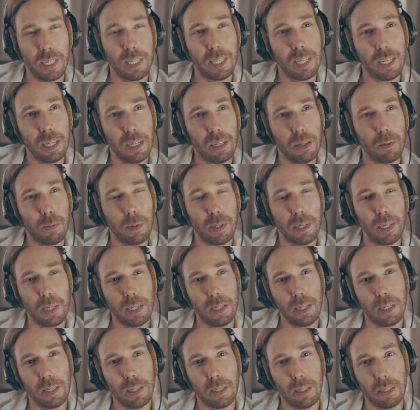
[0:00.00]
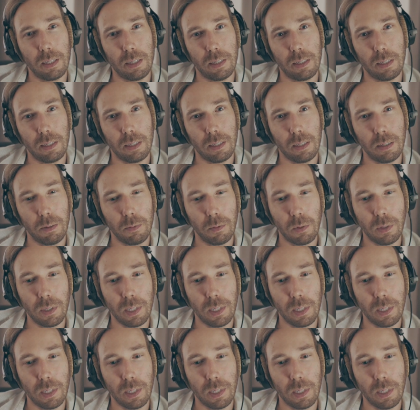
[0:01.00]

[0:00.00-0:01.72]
takeaway was